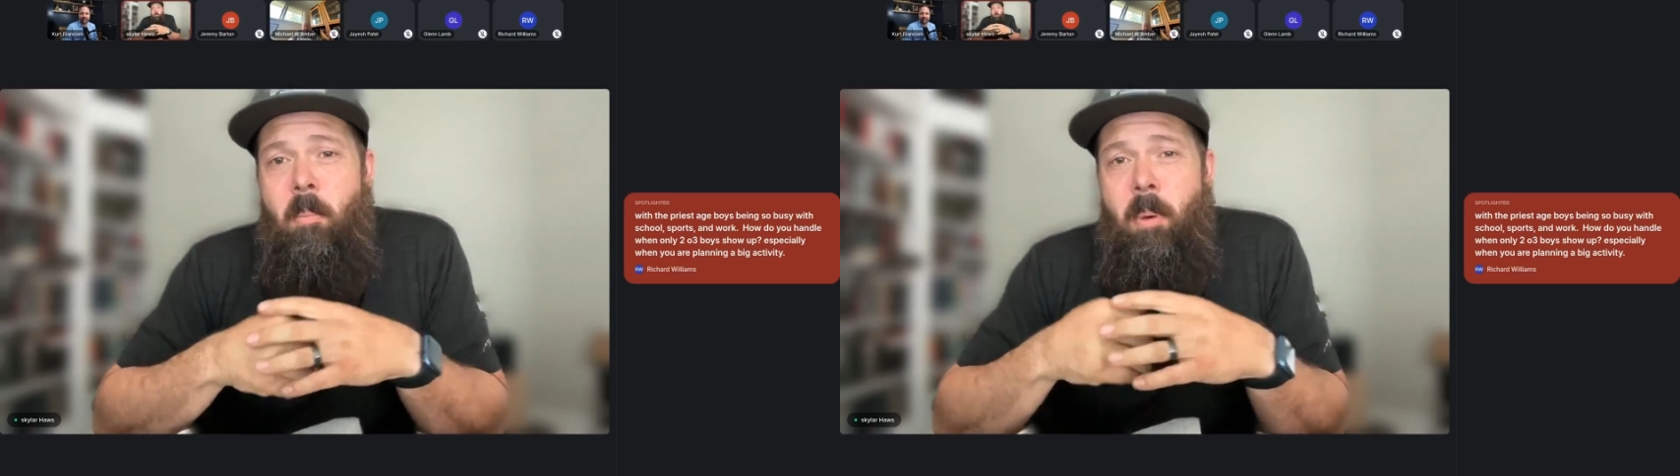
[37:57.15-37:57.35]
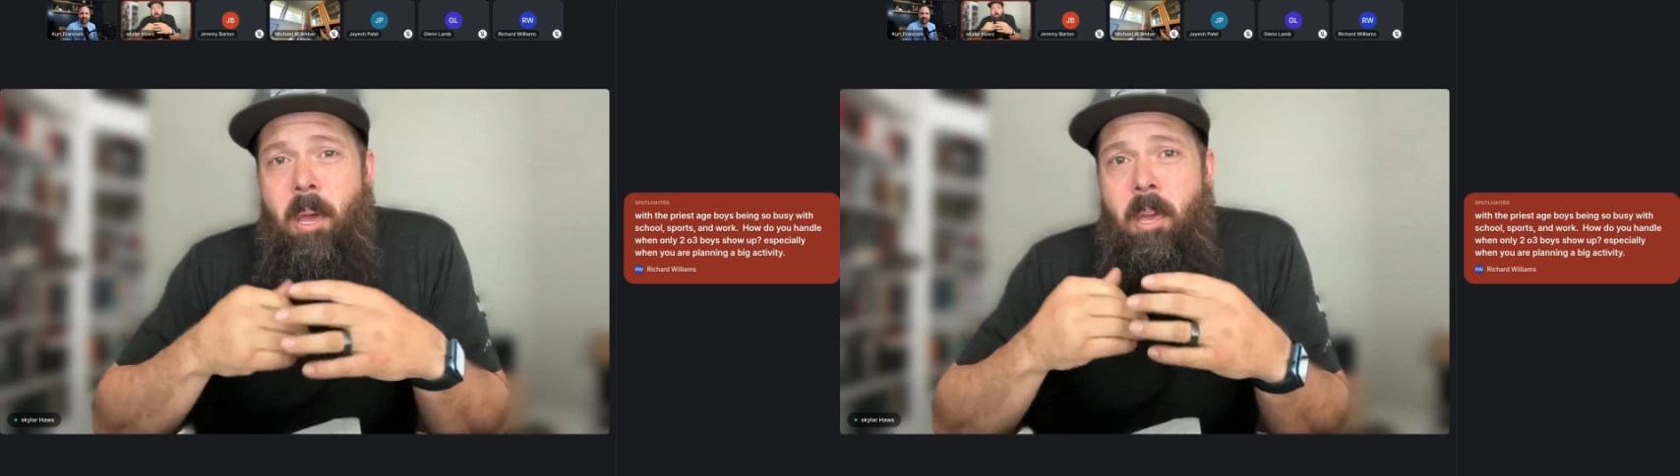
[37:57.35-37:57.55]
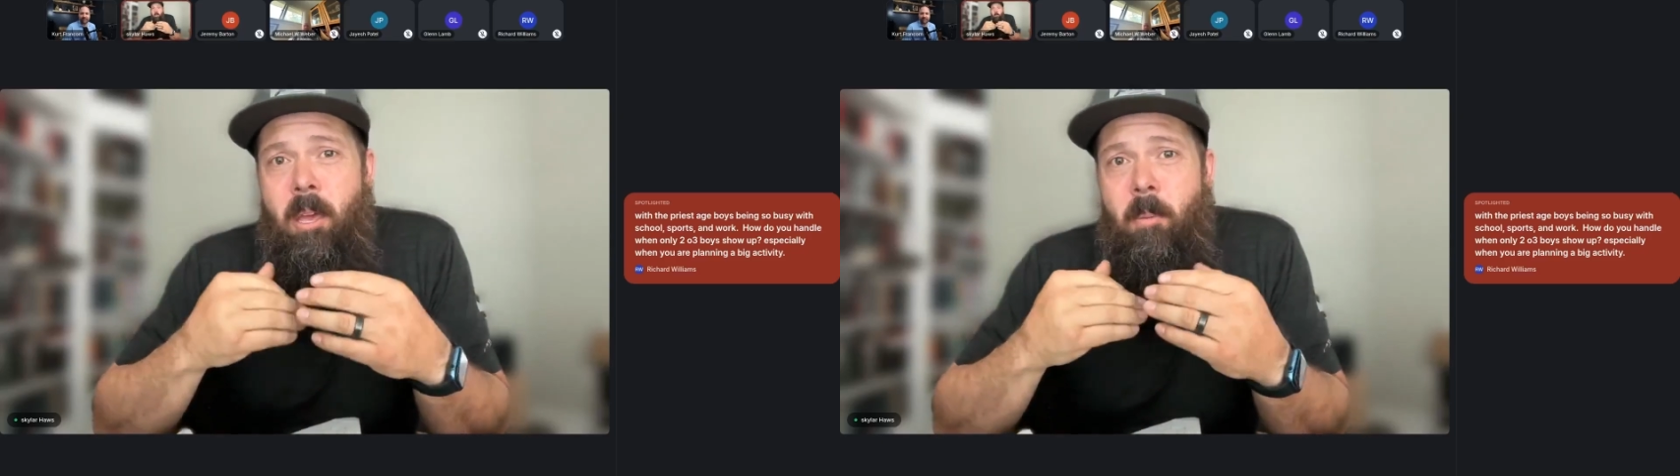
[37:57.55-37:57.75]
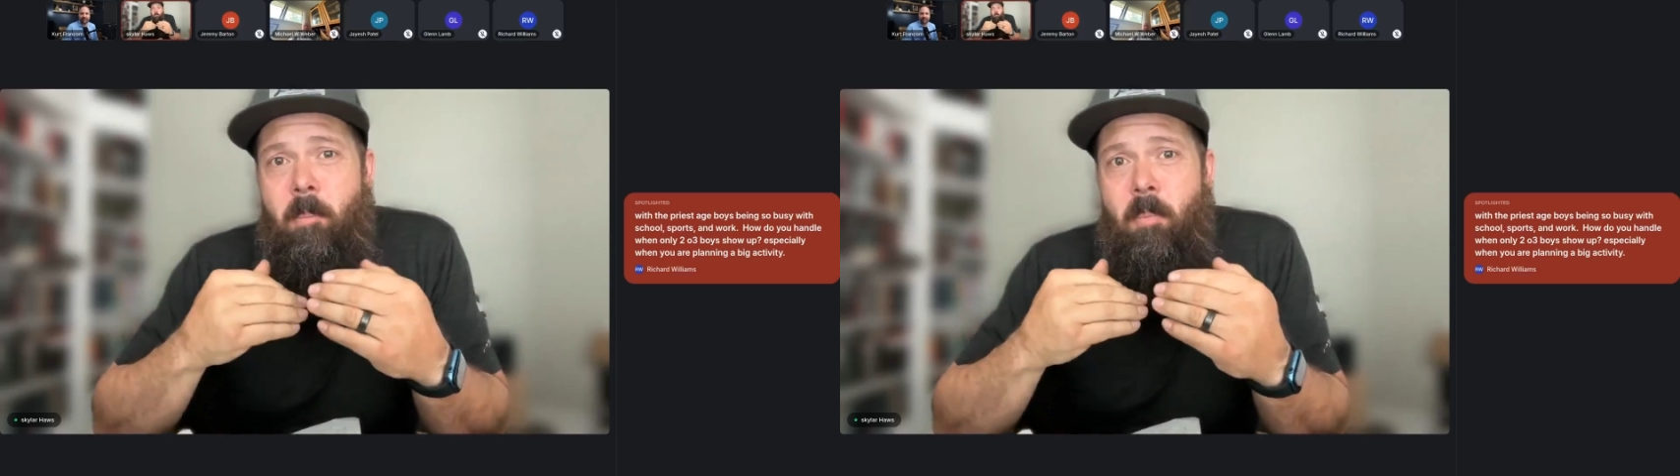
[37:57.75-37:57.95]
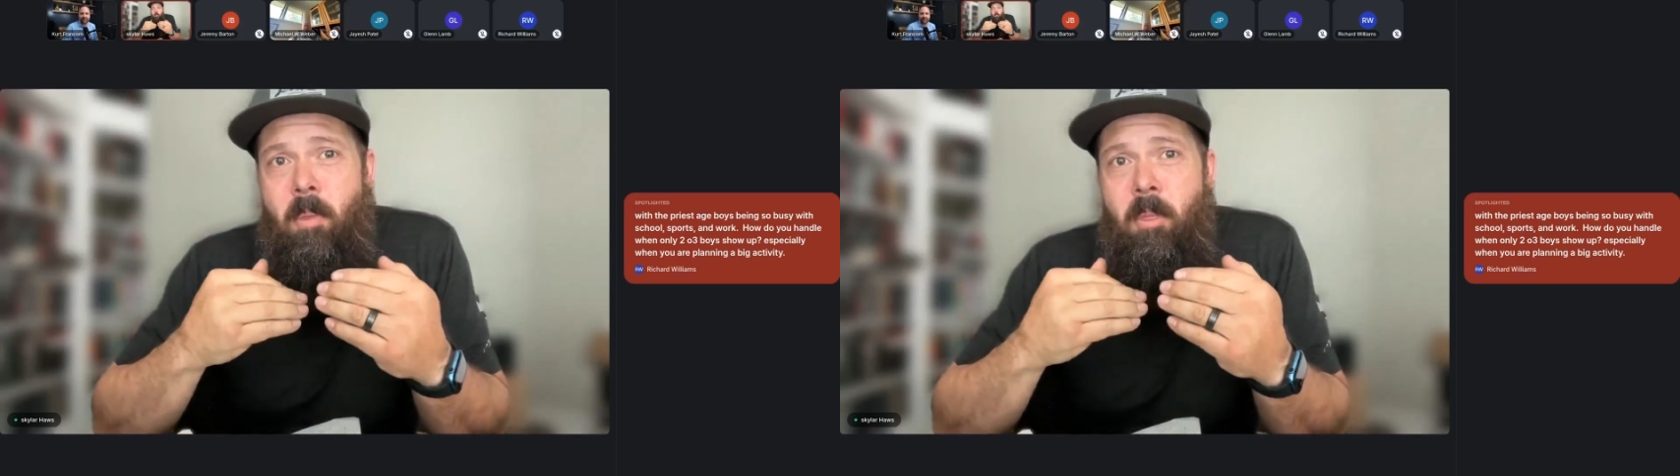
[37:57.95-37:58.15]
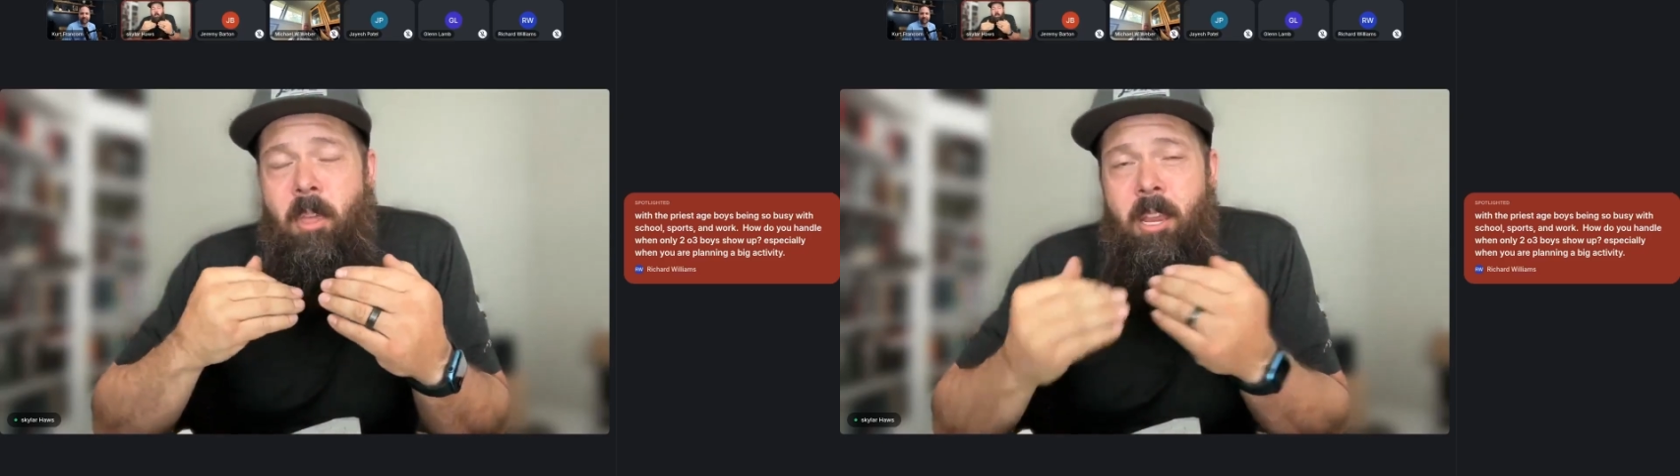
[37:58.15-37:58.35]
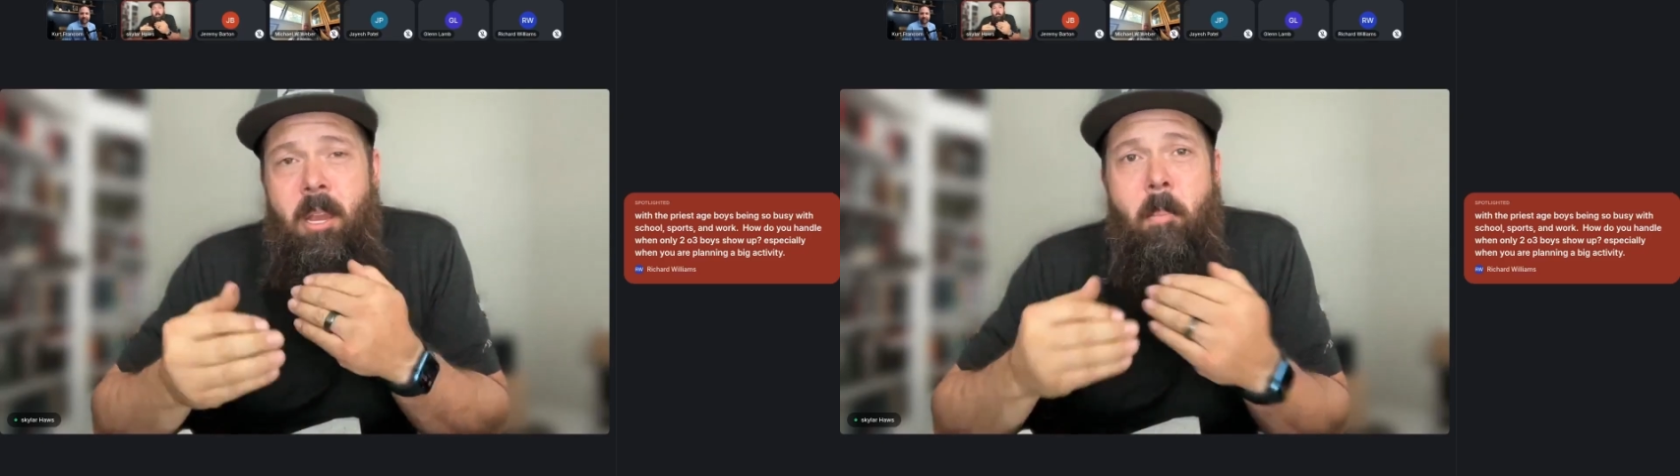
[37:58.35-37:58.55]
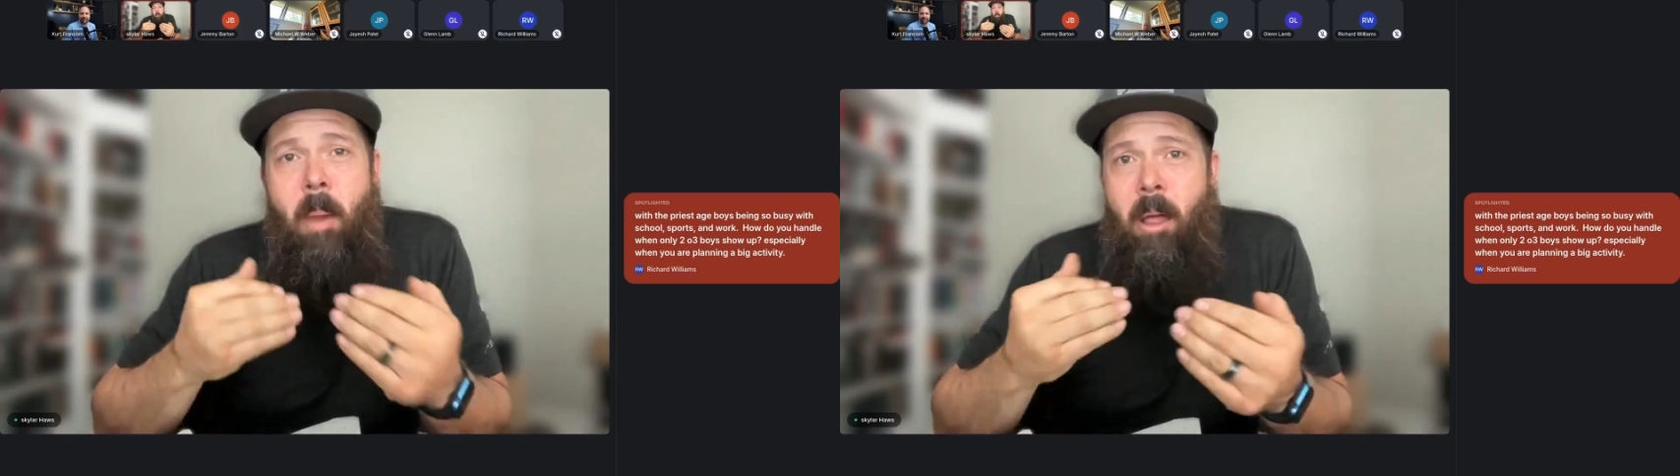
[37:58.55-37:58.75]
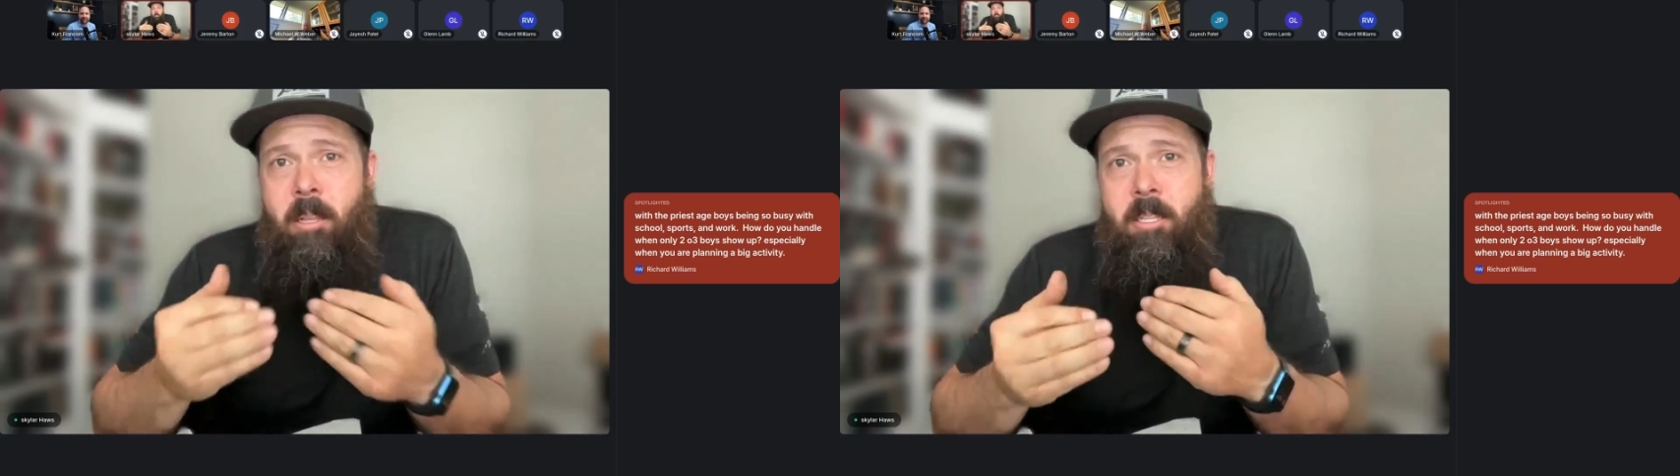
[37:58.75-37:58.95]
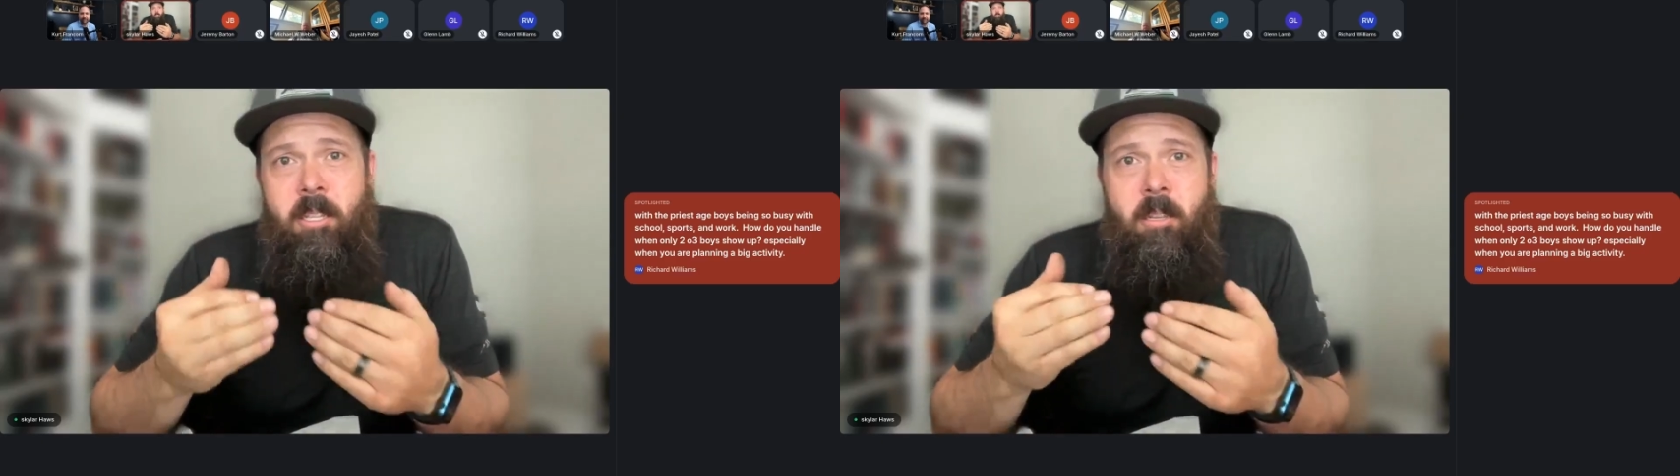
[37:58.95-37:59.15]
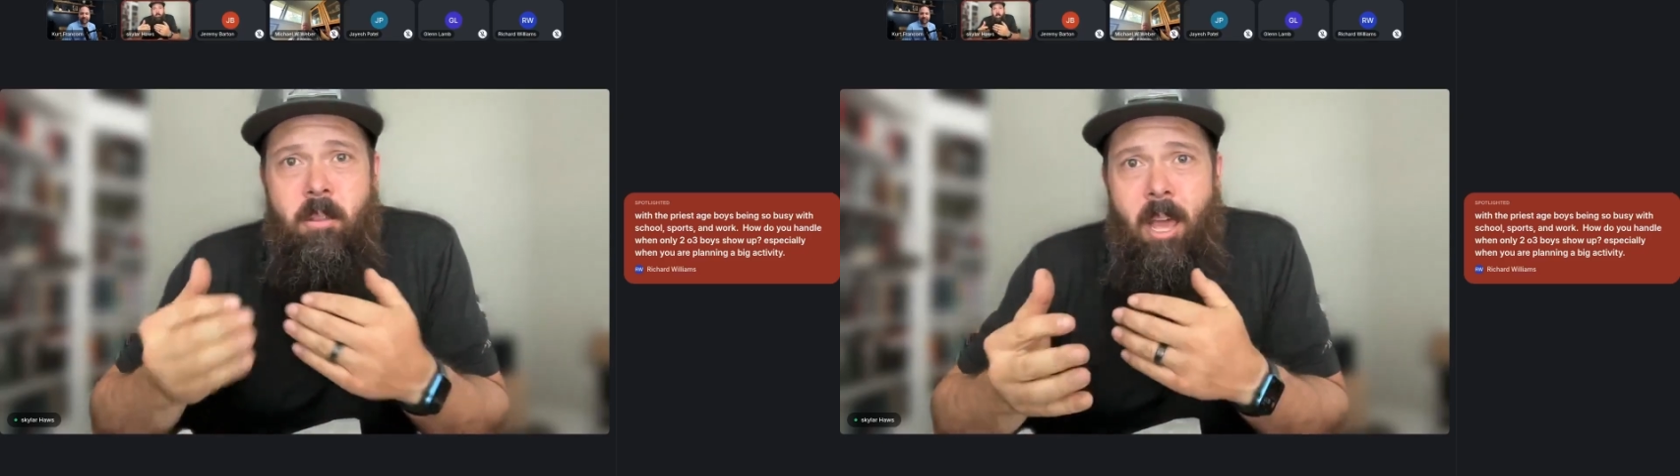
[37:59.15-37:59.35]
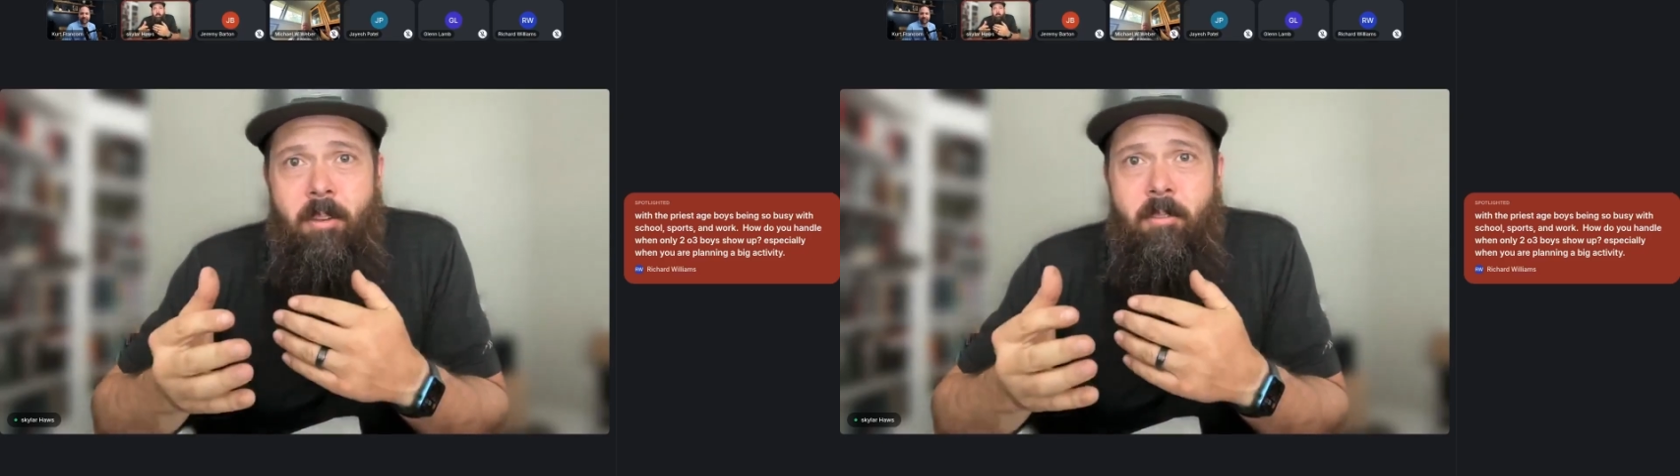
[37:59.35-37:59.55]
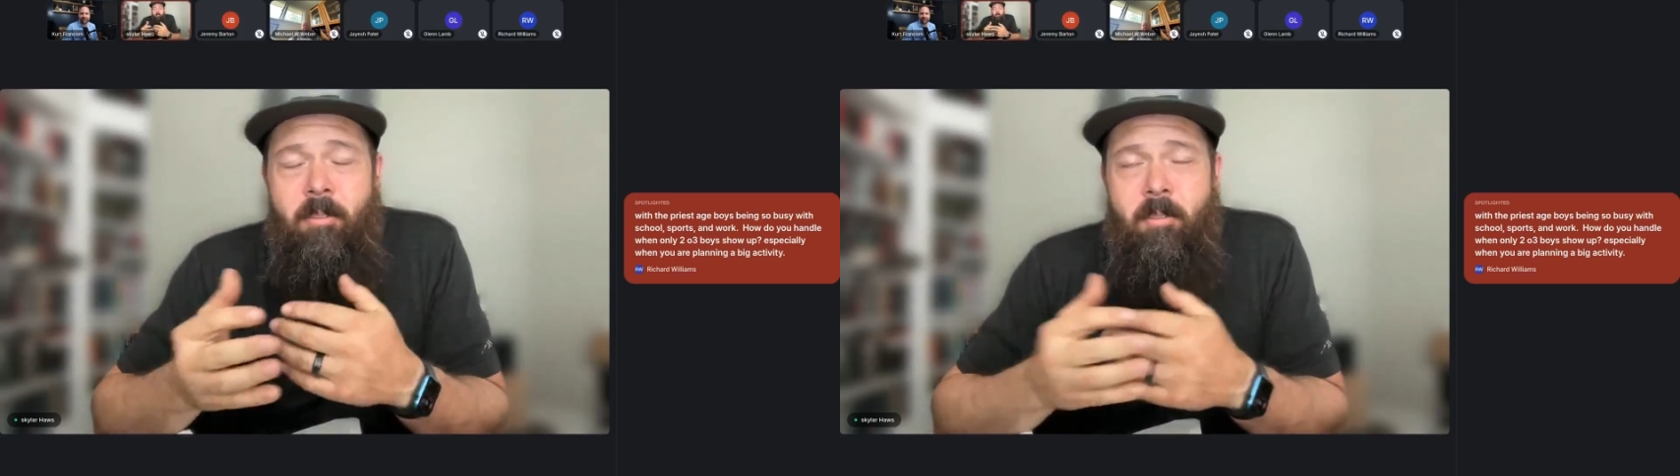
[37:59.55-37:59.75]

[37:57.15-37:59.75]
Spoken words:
but they need a balance in their life,